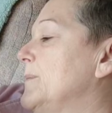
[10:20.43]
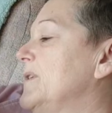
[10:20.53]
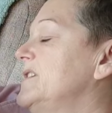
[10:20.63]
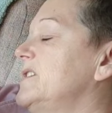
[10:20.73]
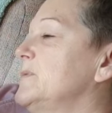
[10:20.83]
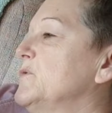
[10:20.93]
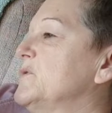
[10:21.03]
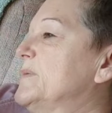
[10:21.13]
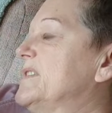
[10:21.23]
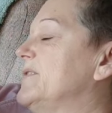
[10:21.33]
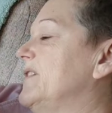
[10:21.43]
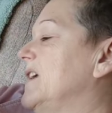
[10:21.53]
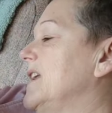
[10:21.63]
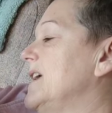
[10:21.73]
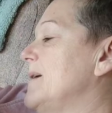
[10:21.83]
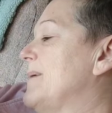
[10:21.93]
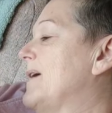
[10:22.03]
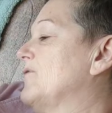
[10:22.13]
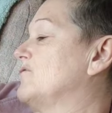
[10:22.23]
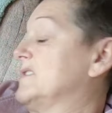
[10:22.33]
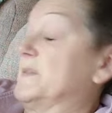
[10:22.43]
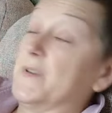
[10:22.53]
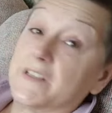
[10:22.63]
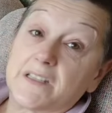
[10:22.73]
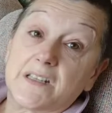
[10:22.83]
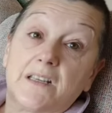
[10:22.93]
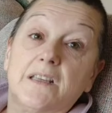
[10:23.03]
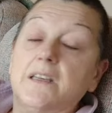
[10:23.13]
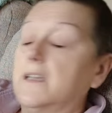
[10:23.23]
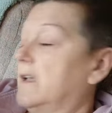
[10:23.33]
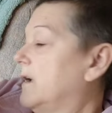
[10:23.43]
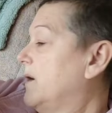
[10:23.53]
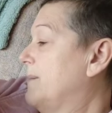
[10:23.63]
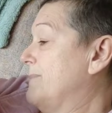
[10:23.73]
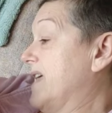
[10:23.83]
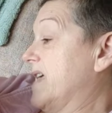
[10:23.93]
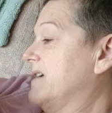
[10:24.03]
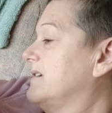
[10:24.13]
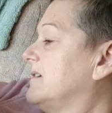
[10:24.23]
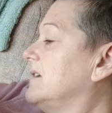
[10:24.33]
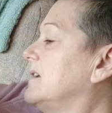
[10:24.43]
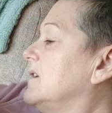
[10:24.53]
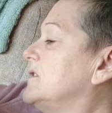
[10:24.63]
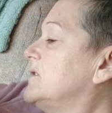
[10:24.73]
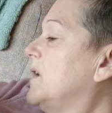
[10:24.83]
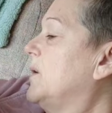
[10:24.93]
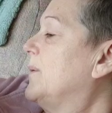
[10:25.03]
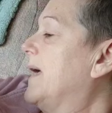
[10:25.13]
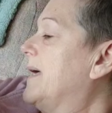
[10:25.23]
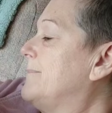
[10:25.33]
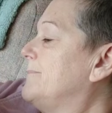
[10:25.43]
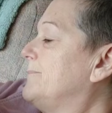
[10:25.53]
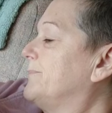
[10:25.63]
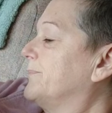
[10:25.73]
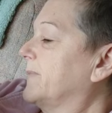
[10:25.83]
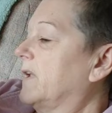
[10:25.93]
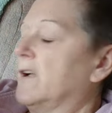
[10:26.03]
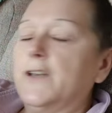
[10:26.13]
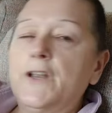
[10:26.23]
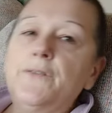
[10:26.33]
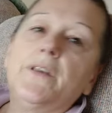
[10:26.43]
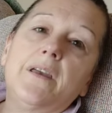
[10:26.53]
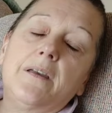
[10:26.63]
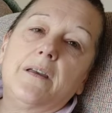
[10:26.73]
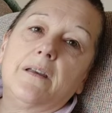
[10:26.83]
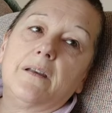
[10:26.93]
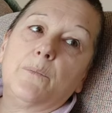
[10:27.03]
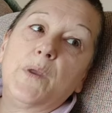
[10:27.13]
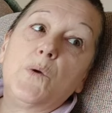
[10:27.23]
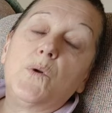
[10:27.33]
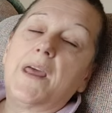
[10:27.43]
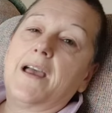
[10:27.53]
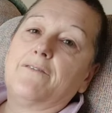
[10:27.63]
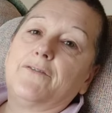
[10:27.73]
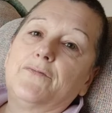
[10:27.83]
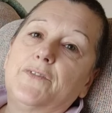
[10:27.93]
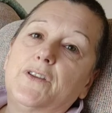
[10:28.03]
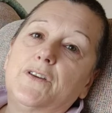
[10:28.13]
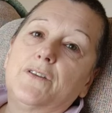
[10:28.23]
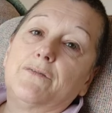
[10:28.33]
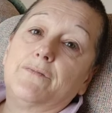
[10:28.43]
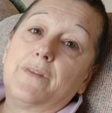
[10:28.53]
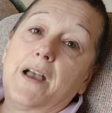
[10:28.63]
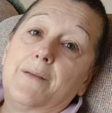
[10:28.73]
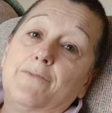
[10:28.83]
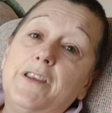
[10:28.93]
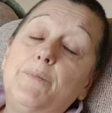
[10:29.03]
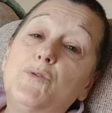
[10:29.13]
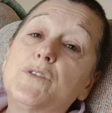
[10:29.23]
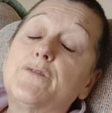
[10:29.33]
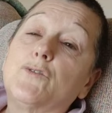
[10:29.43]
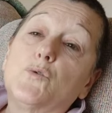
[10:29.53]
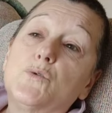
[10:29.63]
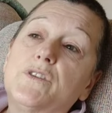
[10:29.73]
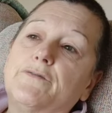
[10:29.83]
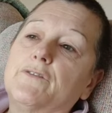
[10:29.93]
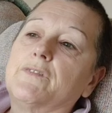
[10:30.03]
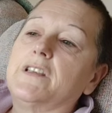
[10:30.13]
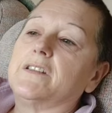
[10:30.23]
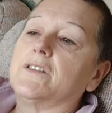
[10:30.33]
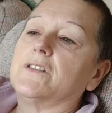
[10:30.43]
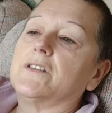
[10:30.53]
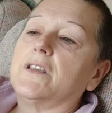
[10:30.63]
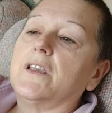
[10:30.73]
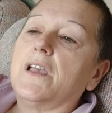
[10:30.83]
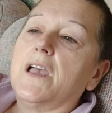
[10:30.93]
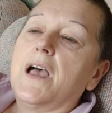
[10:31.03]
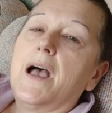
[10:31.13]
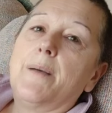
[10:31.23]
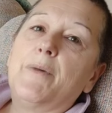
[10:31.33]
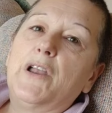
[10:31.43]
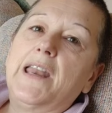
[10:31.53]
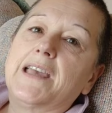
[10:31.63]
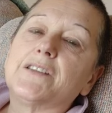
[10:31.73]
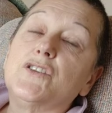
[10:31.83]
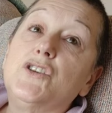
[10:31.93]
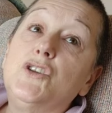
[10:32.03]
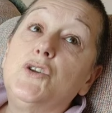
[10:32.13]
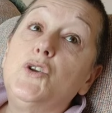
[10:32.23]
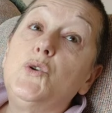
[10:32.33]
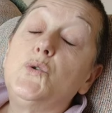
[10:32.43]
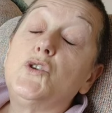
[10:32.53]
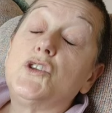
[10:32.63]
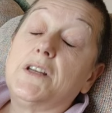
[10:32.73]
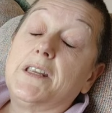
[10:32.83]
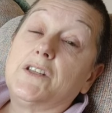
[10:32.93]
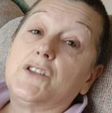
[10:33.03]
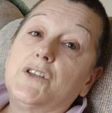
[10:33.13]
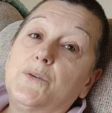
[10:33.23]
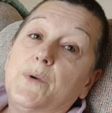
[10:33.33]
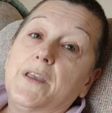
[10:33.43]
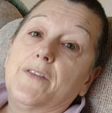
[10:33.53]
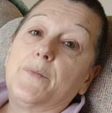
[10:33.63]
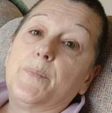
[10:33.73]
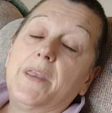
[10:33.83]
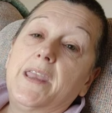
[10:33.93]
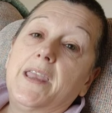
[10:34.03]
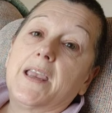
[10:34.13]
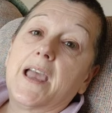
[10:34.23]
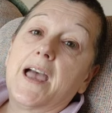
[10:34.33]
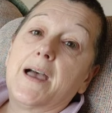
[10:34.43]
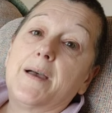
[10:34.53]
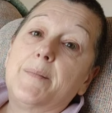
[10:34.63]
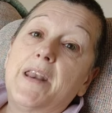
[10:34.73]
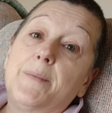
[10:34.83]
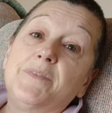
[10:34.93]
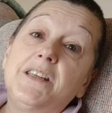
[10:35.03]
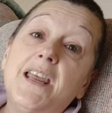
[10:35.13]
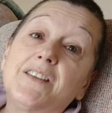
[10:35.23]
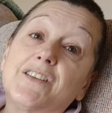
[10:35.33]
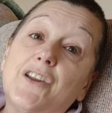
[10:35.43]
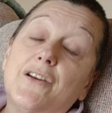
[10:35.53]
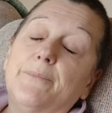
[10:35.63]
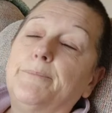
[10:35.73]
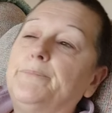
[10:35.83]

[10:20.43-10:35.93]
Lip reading: But this is more specifically about Christmas and me. So I know that we all have the reborns for all different reasons. And mine has hugely to do with being an empty nester.